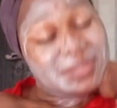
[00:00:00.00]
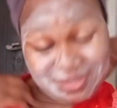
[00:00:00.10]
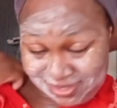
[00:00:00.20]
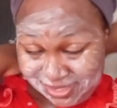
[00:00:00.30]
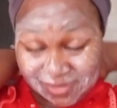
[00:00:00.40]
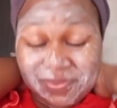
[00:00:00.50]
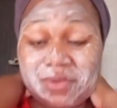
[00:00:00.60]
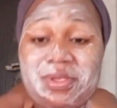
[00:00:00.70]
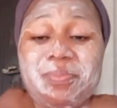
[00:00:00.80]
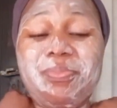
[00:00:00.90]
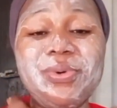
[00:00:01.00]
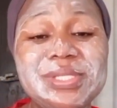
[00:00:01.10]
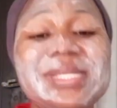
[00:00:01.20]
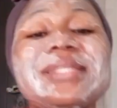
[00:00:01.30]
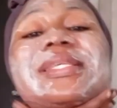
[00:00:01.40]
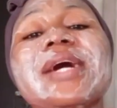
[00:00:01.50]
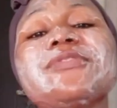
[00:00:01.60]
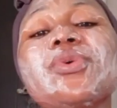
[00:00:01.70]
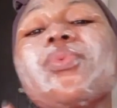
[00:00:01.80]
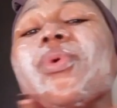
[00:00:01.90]
it's very important after
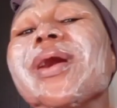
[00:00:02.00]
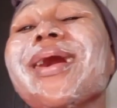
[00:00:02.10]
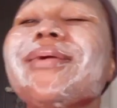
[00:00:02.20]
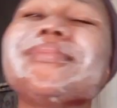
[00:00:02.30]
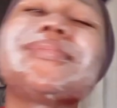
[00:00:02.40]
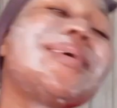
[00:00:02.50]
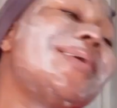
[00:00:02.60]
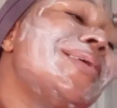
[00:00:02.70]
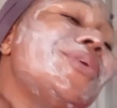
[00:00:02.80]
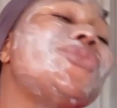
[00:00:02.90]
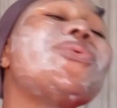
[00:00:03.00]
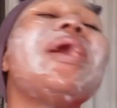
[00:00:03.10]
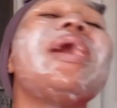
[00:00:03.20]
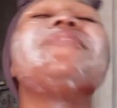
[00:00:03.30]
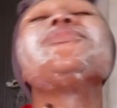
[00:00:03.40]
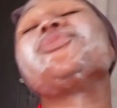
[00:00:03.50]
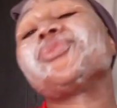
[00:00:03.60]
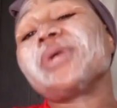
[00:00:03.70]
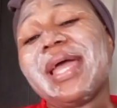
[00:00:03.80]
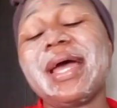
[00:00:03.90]
workout, you have to
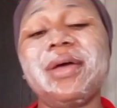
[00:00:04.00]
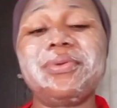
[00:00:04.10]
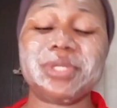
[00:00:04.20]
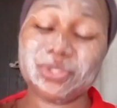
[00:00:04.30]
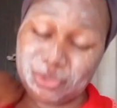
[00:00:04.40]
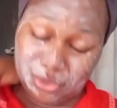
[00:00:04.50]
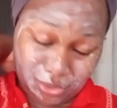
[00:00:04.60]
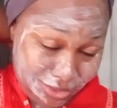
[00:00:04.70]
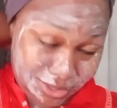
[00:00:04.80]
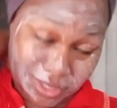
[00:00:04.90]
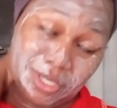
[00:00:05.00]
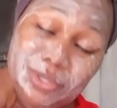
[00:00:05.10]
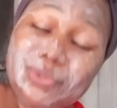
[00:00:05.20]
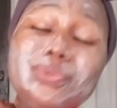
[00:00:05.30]
try and return good